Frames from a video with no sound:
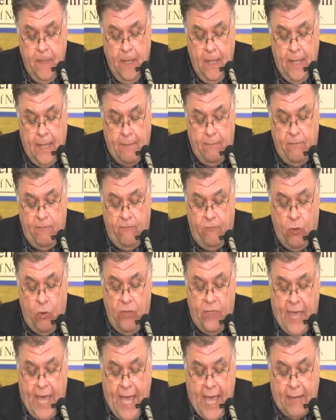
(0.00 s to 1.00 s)
And before
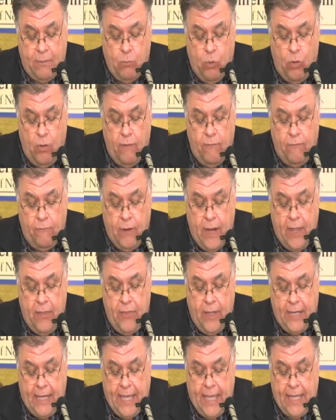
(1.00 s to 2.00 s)
that, more afraid
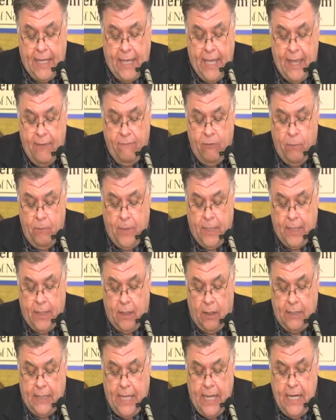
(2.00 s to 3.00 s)
than I had ever been
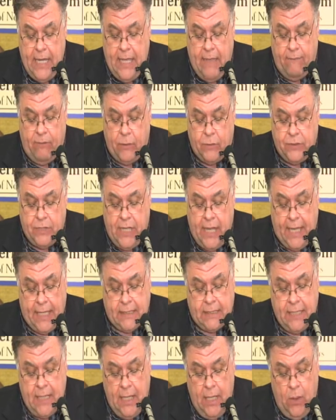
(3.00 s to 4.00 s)
on any of those
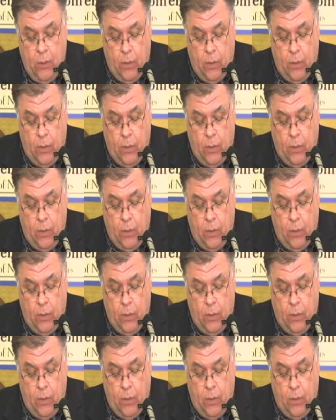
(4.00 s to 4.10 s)
nights